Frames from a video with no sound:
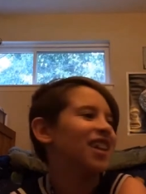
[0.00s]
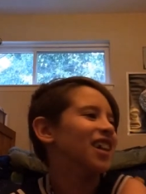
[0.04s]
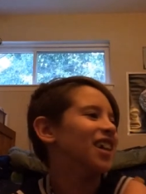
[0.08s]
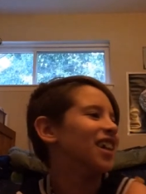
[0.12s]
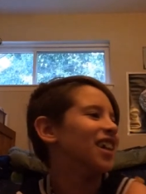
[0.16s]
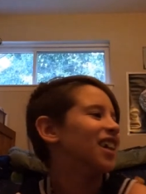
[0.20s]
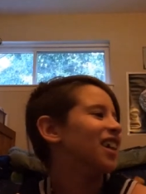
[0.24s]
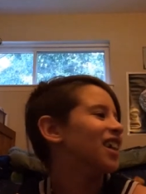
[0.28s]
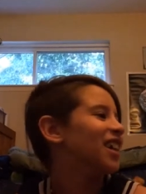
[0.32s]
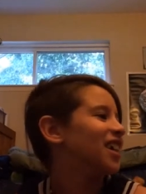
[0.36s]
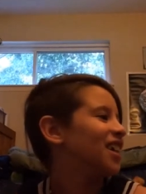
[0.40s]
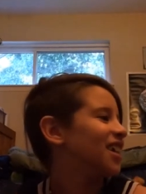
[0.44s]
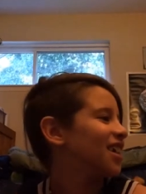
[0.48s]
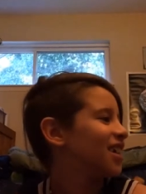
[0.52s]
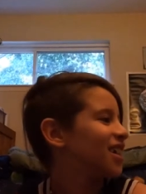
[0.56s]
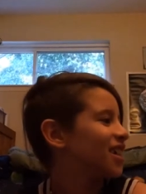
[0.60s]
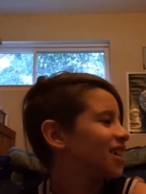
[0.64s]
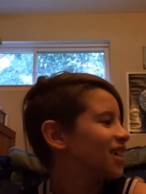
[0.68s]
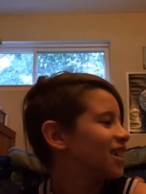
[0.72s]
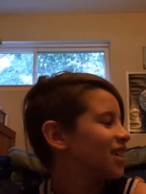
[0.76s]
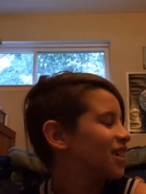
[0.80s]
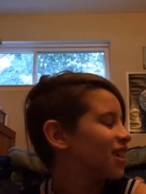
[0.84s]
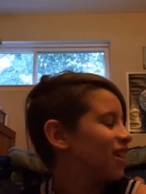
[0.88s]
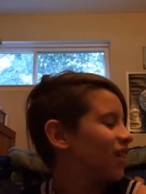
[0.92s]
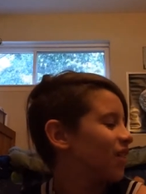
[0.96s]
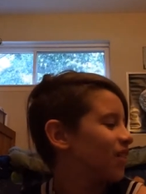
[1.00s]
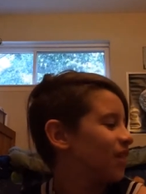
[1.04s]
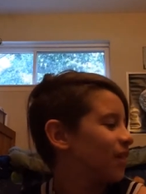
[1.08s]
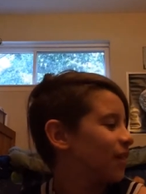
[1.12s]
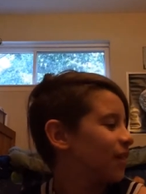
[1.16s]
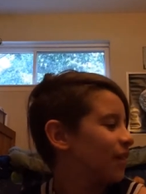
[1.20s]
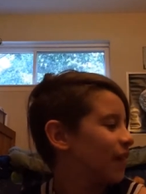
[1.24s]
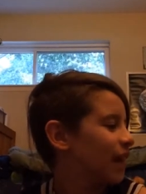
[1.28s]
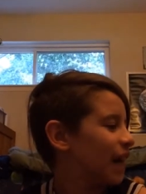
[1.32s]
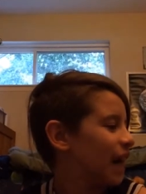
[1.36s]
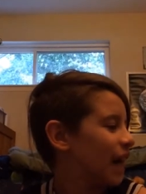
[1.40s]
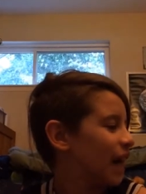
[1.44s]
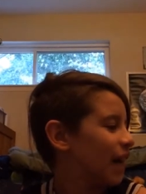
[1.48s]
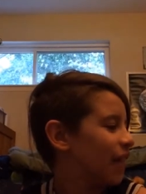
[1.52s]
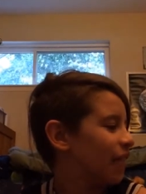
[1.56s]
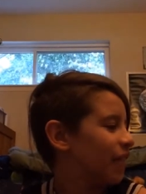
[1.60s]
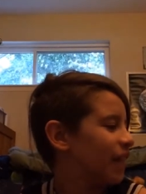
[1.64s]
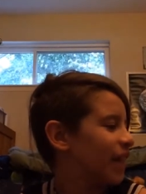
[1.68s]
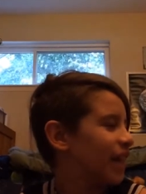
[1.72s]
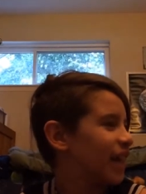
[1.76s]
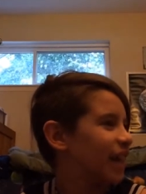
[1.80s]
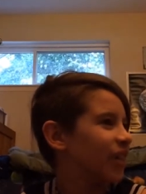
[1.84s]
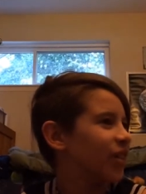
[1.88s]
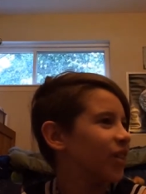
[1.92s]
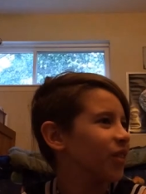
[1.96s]
And so we would have,
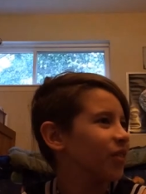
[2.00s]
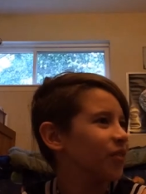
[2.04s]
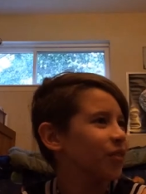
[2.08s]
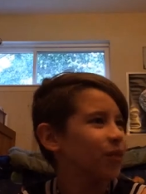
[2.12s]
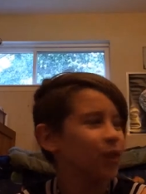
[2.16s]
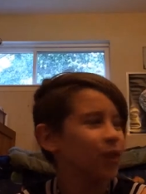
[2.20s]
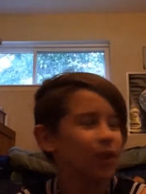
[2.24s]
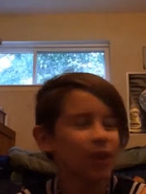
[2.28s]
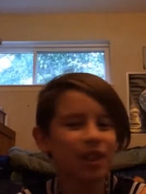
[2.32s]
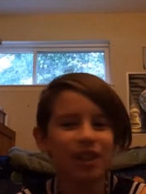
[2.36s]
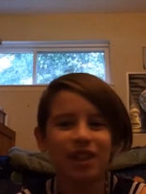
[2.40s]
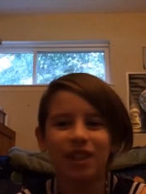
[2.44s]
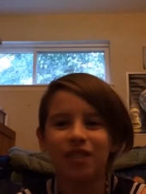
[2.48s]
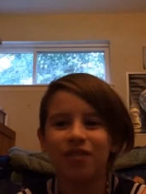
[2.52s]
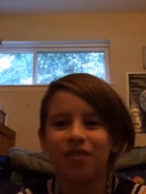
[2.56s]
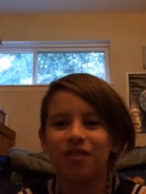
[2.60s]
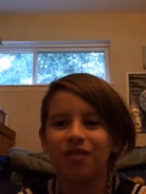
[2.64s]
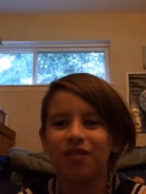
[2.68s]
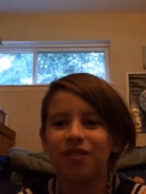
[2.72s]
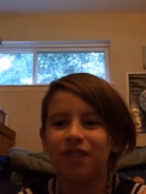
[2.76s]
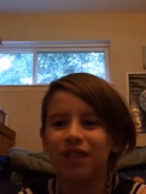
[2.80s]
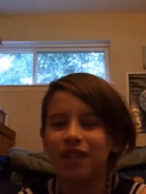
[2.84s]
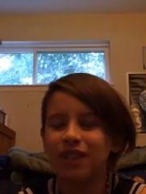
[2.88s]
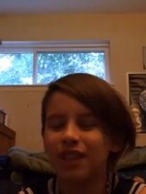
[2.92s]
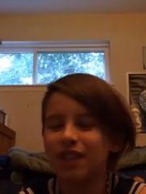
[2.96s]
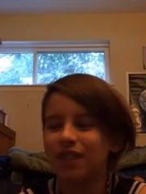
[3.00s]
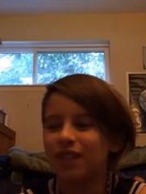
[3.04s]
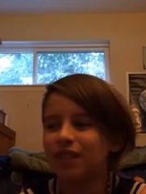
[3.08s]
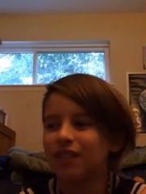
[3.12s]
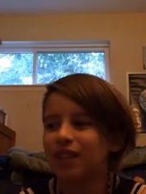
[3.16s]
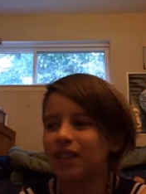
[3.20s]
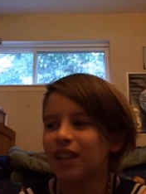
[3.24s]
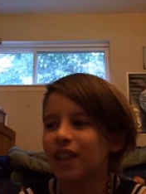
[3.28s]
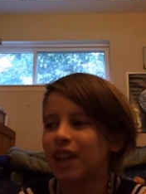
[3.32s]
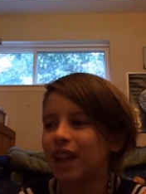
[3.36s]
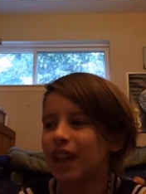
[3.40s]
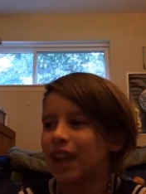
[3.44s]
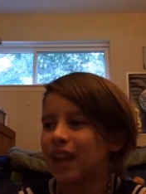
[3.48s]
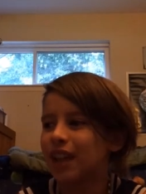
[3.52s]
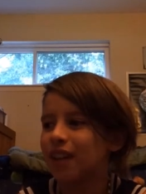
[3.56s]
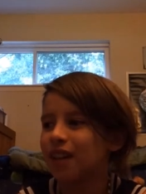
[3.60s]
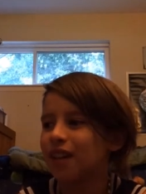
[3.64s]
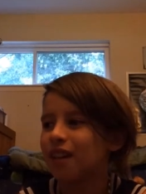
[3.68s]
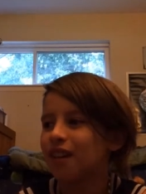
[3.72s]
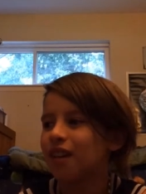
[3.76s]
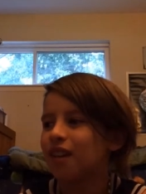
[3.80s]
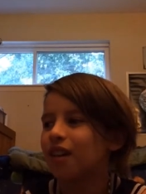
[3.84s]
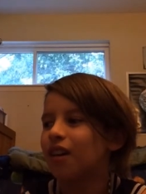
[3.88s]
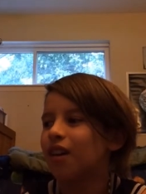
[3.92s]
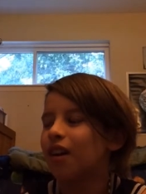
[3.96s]
like, a Nerf Wars, and we were like,
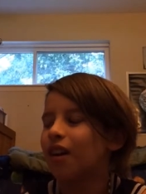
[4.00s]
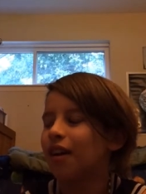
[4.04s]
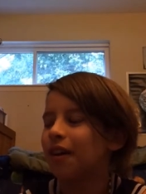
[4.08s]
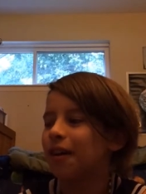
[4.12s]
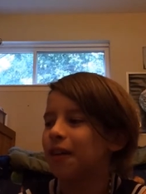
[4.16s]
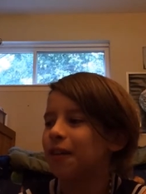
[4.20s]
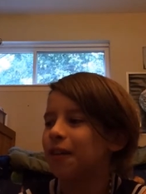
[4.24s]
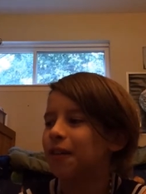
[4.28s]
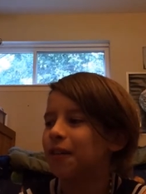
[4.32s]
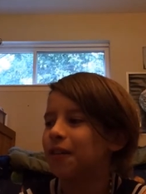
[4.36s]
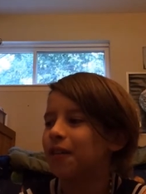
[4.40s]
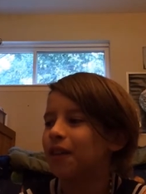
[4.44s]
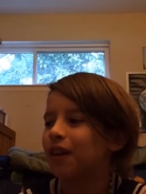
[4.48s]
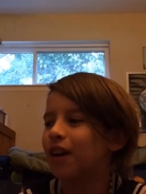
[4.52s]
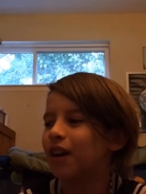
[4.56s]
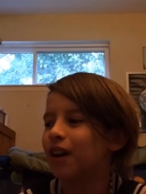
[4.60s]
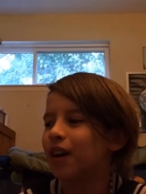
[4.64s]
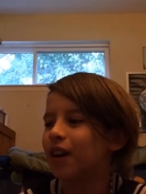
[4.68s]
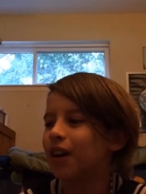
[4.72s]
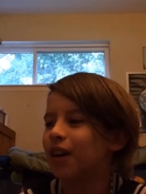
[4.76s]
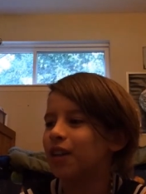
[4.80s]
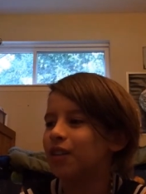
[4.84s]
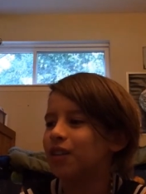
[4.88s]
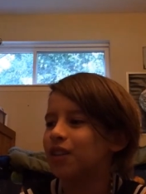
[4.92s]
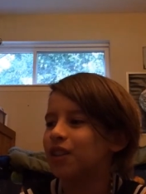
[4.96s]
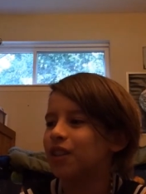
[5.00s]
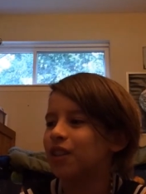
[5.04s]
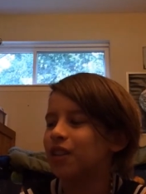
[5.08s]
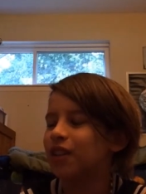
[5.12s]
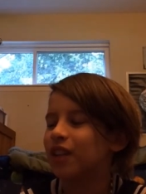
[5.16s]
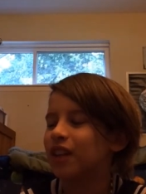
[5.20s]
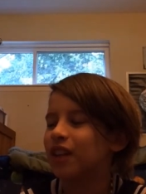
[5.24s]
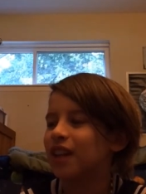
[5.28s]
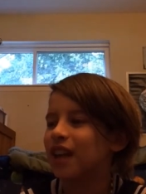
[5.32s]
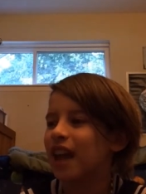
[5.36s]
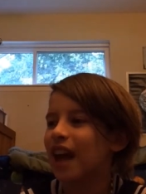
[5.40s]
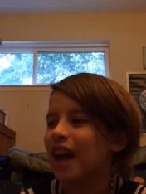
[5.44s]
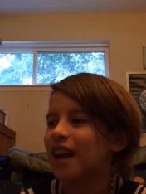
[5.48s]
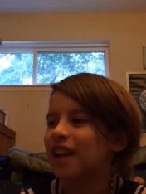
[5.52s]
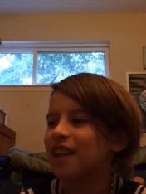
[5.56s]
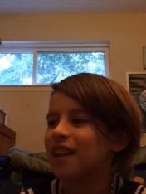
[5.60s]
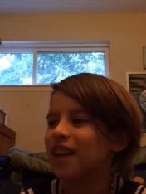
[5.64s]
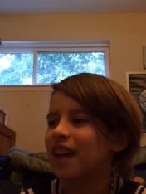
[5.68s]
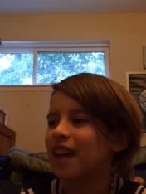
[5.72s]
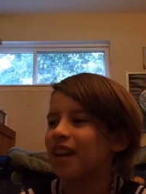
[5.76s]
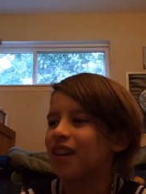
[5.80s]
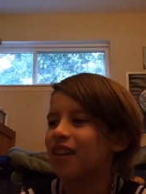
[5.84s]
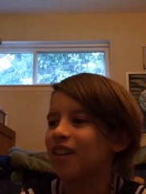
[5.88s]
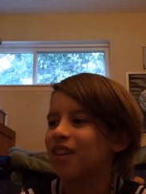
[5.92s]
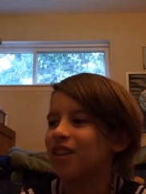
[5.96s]
oh, or so he added
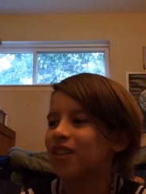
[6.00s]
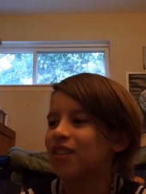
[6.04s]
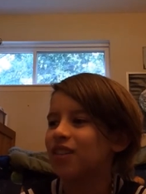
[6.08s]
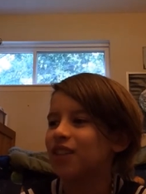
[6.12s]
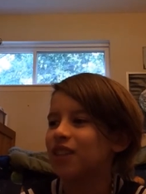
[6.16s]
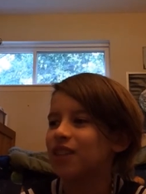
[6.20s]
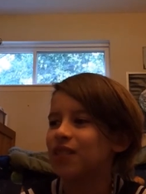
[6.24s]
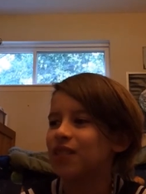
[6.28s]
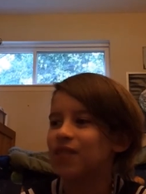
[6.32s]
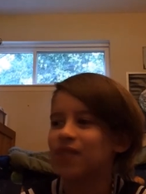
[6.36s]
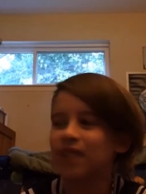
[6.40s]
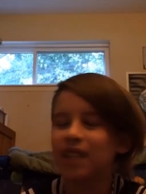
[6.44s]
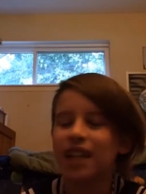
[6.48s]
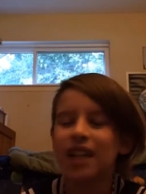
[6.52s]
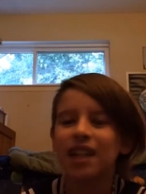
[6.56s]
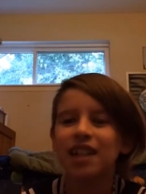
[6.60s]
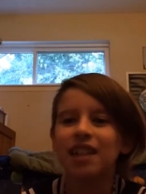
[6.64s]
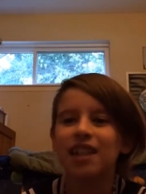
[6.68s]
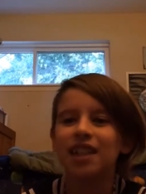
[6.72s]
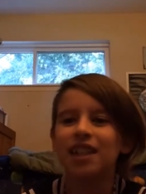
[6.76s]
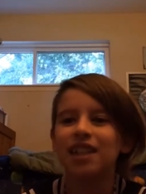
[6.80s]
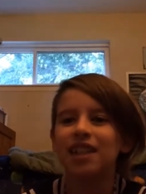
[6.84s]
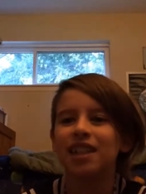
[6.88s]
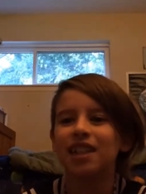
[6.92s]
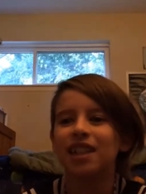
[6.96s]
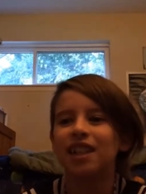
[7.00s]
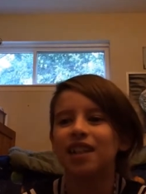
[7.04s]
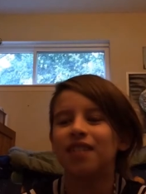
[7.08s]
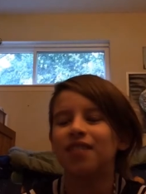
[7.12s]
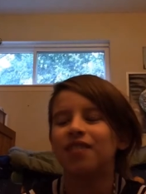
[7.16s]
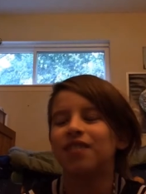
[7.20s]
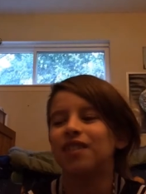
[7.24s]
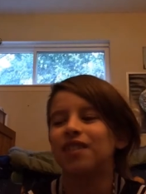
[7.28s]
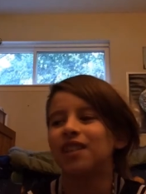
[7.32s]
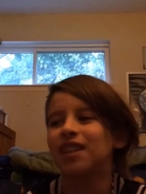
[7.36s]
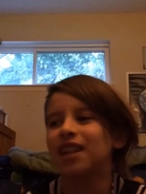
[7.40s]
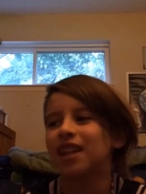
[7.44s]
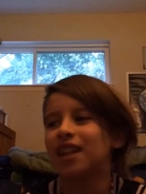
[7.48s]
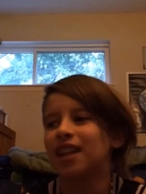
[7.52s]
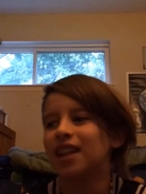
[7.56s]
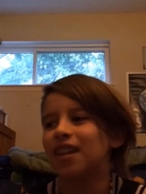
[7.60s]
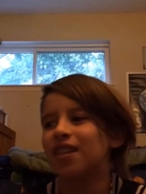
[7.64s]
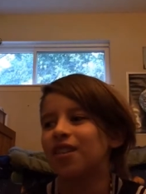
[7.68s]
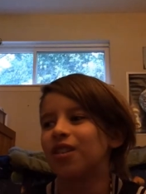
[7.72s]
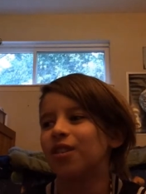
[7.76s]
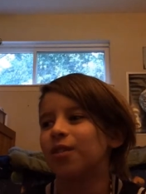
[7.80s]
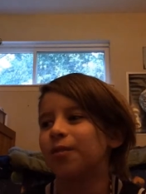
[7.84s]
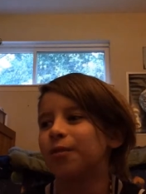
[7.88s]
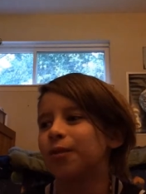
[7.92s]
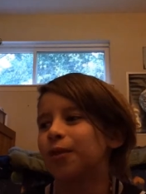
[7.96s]
that onto his invitations, and it was like a
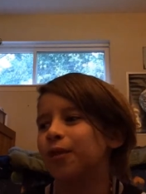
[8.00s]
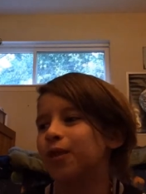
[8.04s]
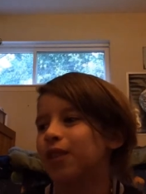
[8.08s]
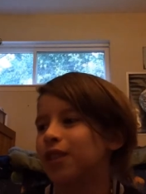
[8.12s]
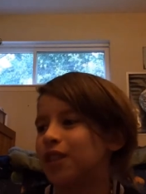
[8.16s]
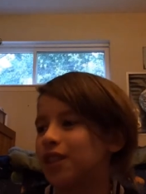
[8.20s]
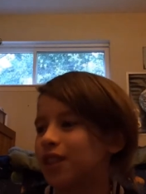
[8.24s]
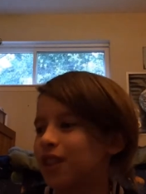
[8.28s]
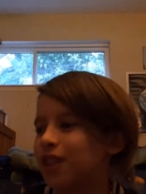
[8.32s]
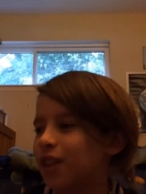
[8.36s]
Nerf Wars.